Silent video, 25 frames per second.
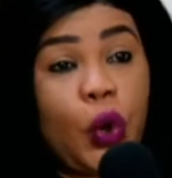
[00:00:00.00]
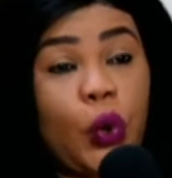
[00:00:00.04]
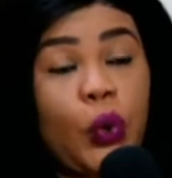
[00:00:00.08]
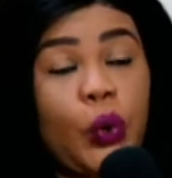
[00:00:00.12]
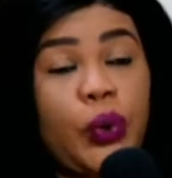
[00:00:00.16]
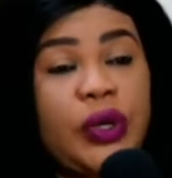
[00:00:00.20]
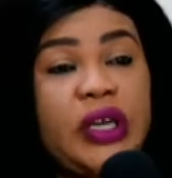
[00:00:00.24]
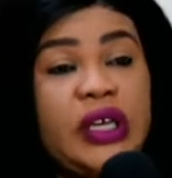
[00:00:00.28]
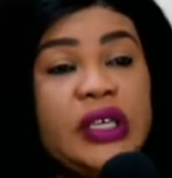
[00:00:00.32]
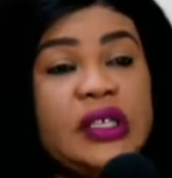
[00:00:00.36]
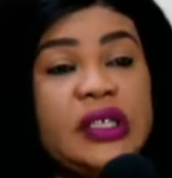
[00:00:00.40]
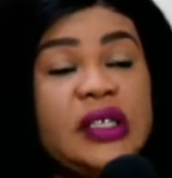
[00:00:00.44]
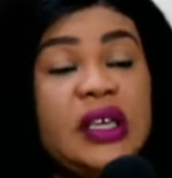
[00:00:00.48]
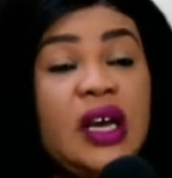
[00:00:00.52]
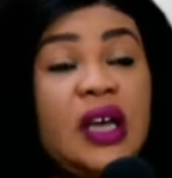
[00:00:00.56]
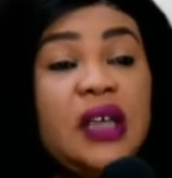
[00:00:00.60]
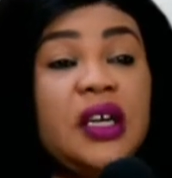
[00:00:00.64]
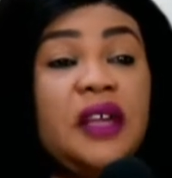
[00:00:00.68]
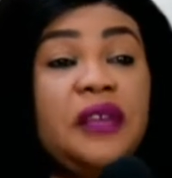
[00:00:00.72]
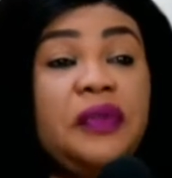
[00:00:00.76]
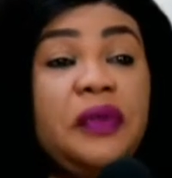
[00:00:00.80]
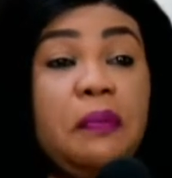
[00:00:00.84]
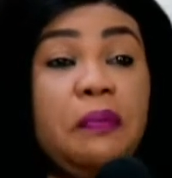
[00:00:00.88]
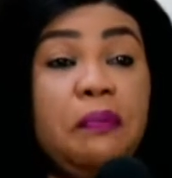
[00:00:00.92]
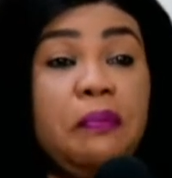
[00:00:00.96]
is
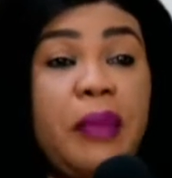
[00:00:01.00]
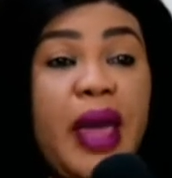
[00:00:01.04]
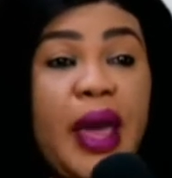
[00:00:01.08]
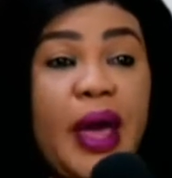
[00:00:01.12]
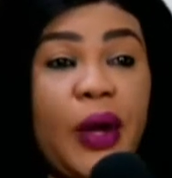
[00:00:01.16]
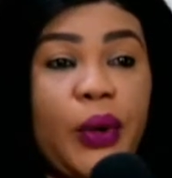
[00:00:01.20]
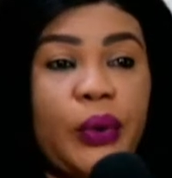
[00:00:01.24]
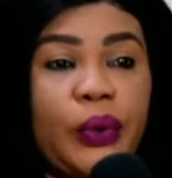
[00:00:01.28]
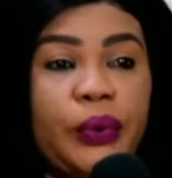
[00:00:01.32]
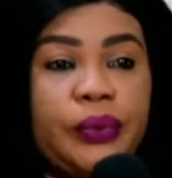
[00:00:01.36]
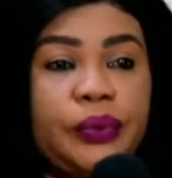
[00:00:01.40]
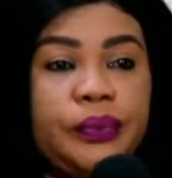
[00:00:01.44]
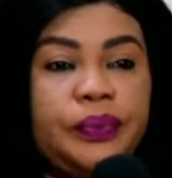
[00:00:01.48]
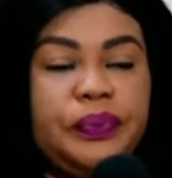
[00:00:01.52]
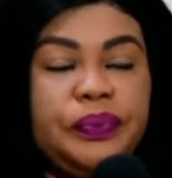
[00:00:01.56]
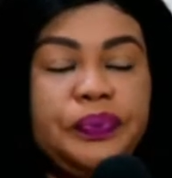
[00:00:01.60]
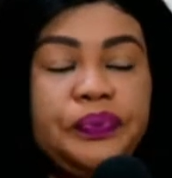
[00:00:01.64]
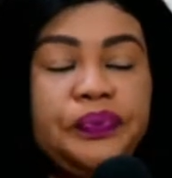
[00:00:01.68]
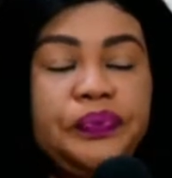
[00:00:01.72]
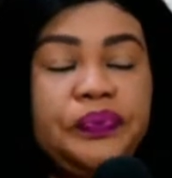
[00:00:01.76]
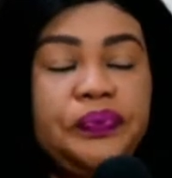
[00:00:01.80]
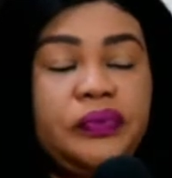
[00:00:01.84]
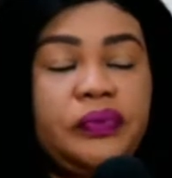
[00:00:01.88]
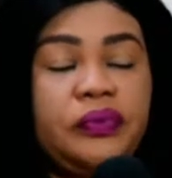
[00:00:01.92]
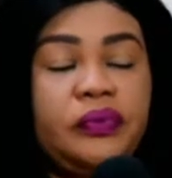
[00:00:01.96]
another male,
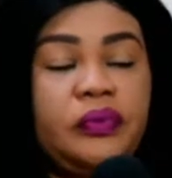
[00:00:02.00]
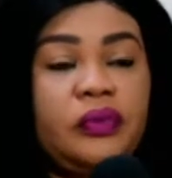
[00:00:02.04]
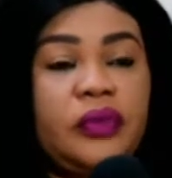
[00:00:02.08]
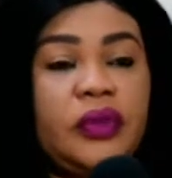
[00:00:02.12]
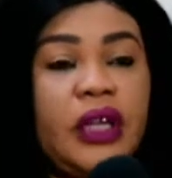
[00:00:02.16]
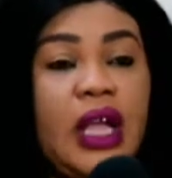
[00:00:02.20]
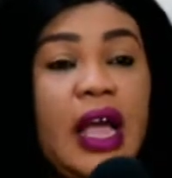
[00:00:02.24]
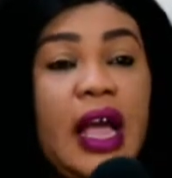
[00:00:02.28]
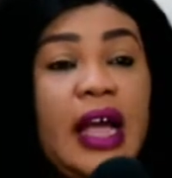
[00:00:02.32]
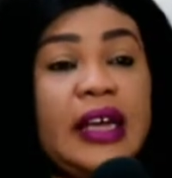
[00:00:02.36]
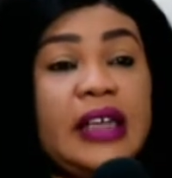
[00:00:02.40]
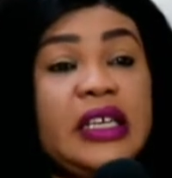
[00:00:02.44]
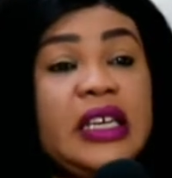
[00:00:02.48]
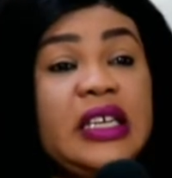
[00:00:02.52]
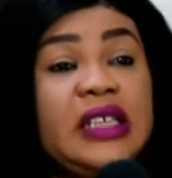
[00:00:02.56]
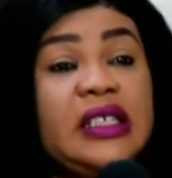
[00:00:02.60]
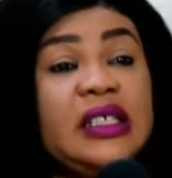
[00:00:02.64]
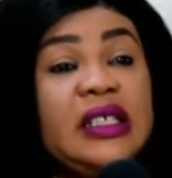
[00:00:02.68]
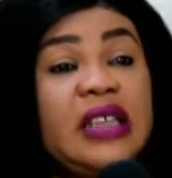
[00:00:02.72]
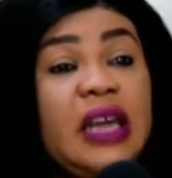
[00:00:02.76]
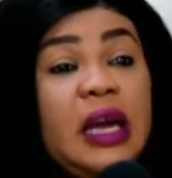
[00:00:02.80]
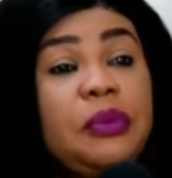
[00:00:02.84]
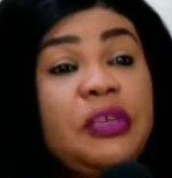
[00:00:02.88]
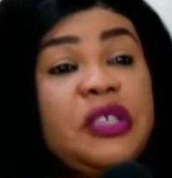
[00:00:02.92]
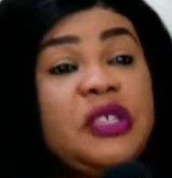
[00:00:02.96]
and his
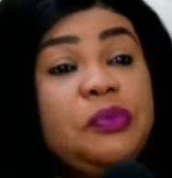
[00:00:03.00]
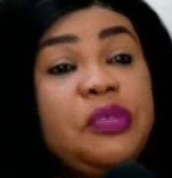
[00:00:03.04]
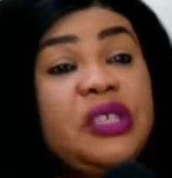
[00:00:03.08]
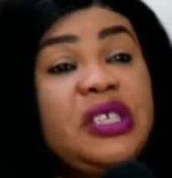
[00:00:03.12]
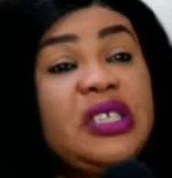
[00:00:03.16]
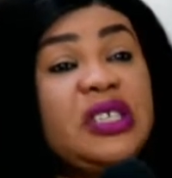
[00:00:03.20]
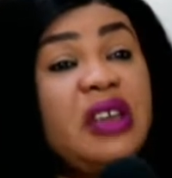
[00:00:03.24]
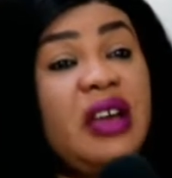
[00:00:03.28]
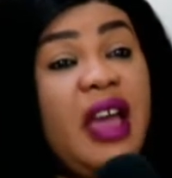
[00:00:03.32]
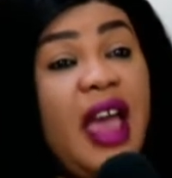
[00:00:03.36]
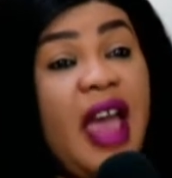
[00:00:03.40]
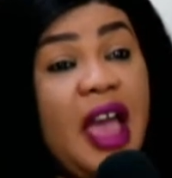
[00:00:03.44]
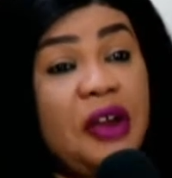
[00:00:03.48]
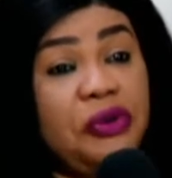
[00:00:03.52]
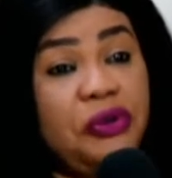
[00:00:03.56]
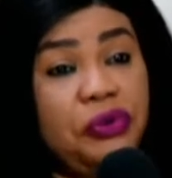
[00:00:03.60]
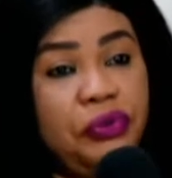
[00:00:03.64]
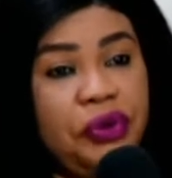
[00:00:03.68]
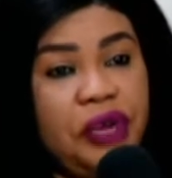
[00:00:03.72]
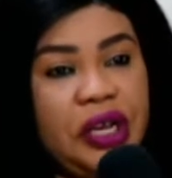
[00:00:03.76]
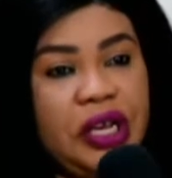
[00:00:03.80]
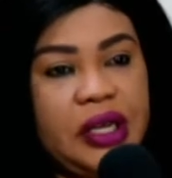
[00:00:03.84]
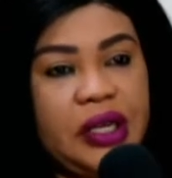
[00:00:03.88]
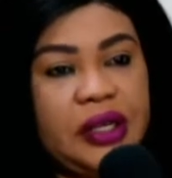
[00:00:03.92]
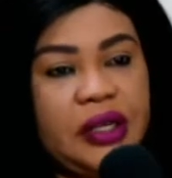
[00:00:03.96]
name is Mr.
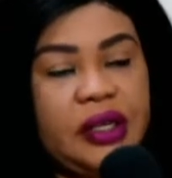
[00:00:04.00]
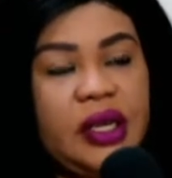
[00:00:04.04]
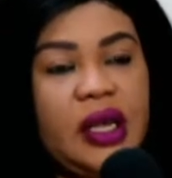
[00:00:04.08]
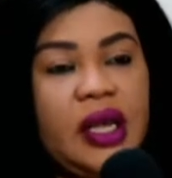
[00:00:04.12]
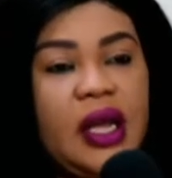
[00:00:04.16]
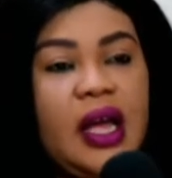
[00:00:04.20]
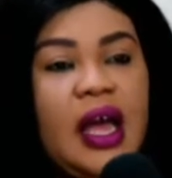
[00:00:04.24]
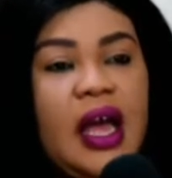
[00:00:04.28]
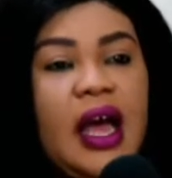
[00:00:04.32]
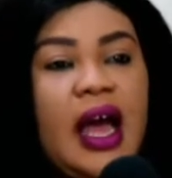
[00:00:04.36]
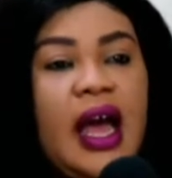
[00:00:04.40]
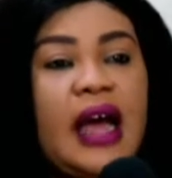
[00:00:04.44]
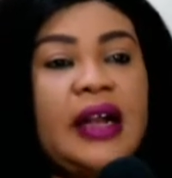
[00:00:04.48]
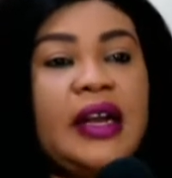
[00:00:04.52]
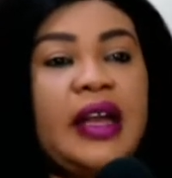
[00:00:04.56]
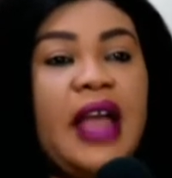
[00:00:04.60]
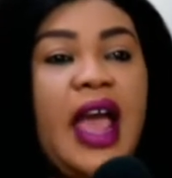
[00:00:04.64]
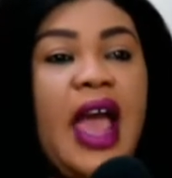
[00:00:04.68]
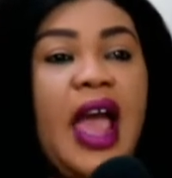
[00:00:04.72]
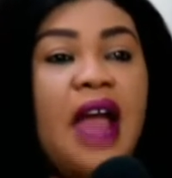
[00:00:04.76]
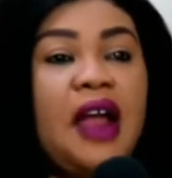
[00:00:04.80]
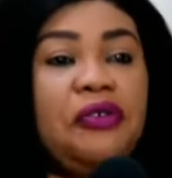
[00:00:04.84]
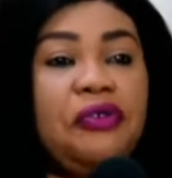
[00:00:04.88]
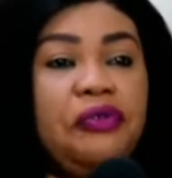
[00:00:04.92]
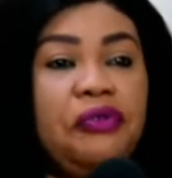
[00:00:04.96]
Henry. And
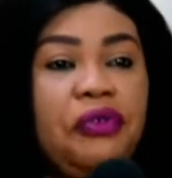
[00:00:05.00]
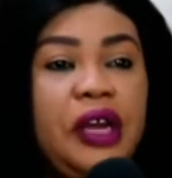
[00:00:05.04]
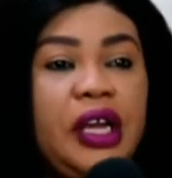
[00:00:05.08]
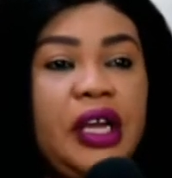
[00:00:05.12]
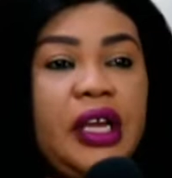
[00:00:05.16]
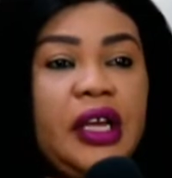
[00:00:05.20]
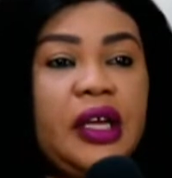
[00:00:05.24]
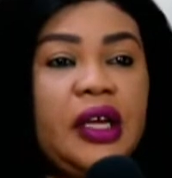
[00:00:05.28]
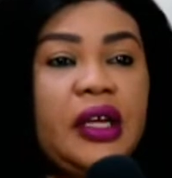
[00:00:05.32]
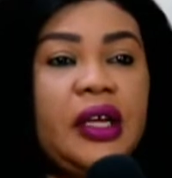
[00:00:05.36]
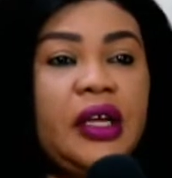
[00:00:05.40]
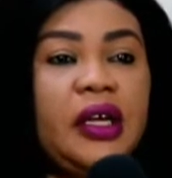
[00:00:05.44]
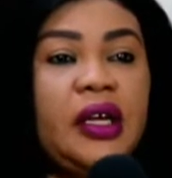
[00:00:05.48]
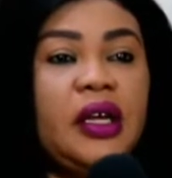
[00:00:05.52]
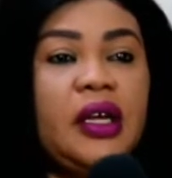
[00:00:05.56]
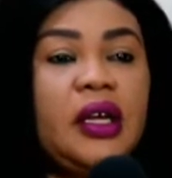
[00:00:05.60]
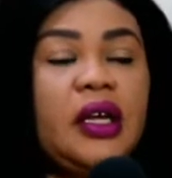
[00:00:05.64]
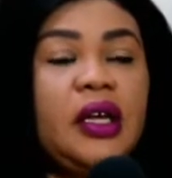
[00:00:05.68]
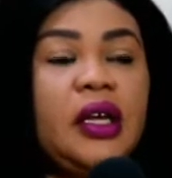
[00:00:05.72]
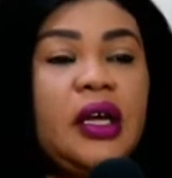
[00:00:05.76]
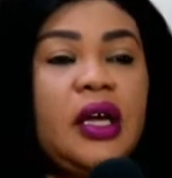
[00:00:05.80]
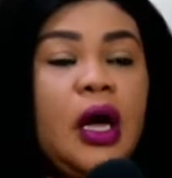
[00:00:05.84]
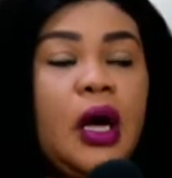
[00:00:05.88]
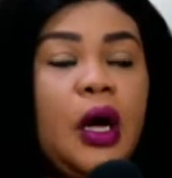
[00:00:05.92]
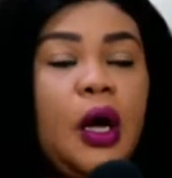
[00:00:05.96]
Henry
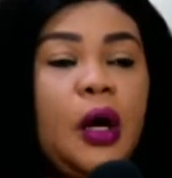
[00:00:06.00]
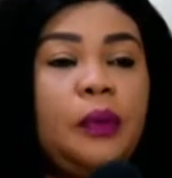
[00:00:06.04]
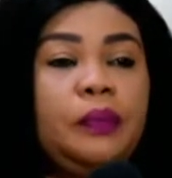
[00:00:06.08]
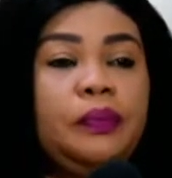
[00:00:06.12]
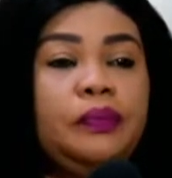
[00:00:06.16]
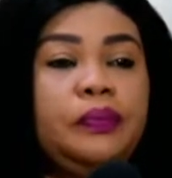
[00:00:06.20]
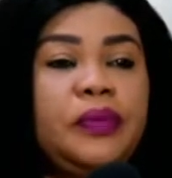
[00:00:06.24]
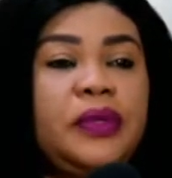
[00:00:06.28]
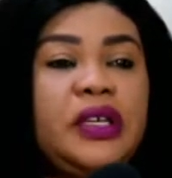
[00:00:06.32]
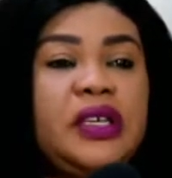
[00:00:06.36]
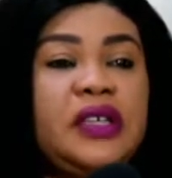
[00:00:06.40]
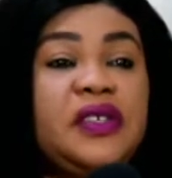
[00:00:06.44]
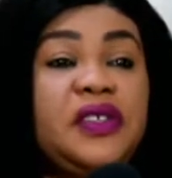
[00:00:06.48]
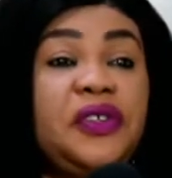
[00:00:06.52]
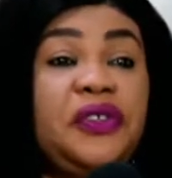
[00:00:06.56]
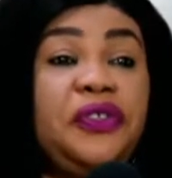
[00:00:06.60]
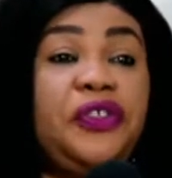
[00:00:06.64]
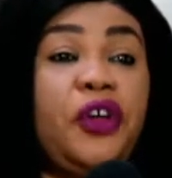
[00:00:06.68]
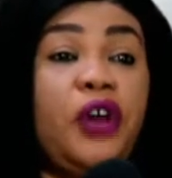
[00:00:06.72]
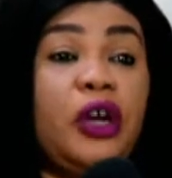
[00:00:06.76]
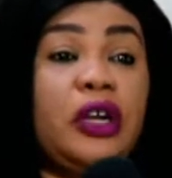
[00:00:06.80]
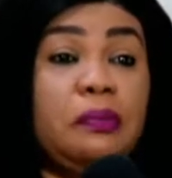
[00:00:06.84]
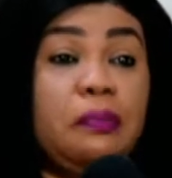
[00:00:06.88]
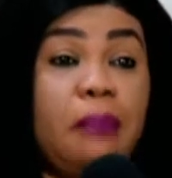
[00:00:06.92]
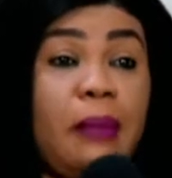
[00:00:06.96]
is the
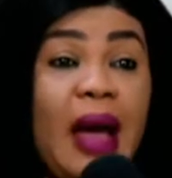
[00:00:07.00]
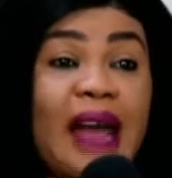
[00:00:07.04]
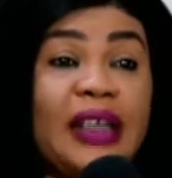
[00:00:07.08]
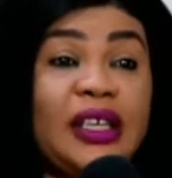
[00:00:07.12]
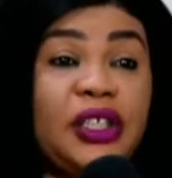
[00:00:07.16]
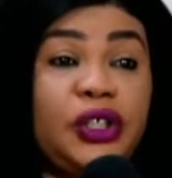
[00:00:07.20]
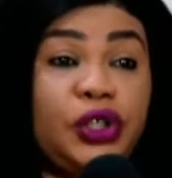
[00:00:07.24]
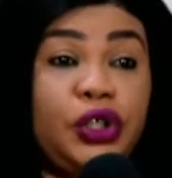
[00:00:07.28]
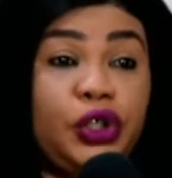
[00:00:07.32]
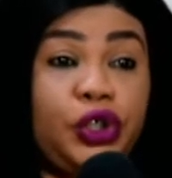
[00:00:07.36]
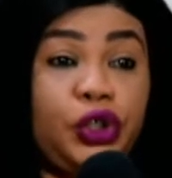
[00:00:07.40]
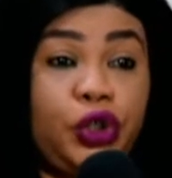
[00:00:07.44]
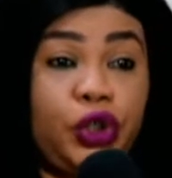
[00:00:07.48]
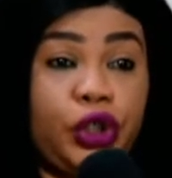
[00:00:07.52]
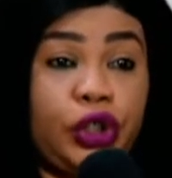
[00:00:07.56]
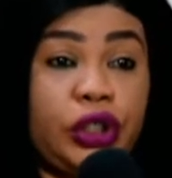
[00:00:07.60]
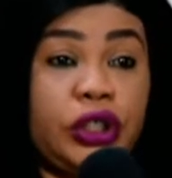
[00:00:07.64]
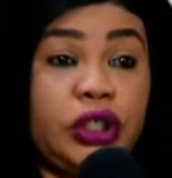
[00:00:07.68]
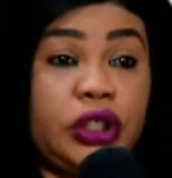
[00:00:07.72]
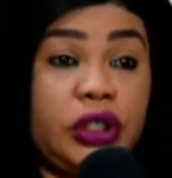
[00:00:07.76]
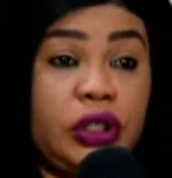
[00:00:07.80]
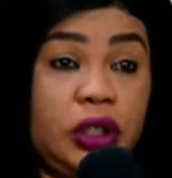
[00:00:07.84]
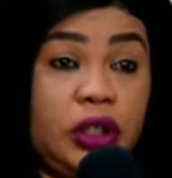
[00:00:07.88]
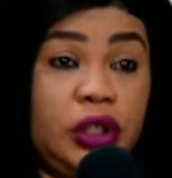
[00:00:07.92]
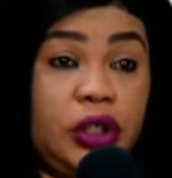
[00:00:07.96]
third man in
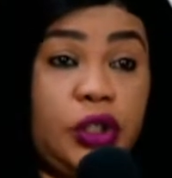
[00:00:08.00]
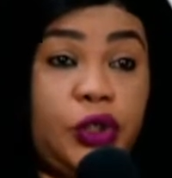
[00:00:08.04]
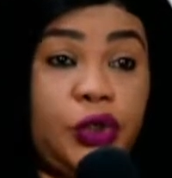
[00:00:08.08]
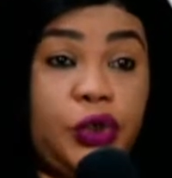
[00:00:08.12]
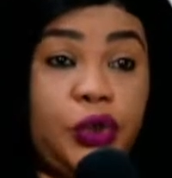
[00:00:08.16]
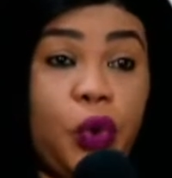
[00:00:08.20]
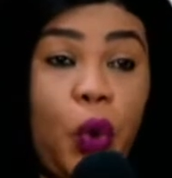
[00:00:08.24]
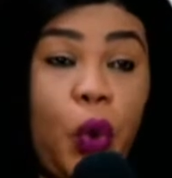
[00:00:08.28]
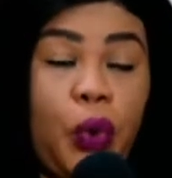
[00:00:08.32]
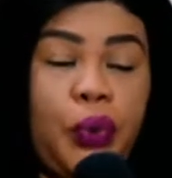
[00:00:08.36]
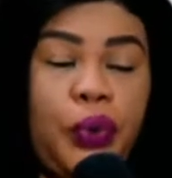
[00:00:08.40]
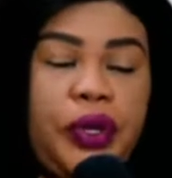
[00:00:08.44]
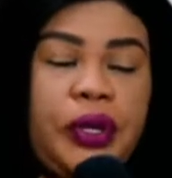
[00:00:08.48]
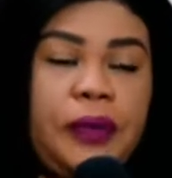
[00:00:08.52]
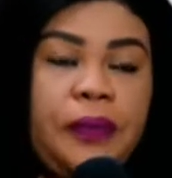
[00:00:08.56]
the story.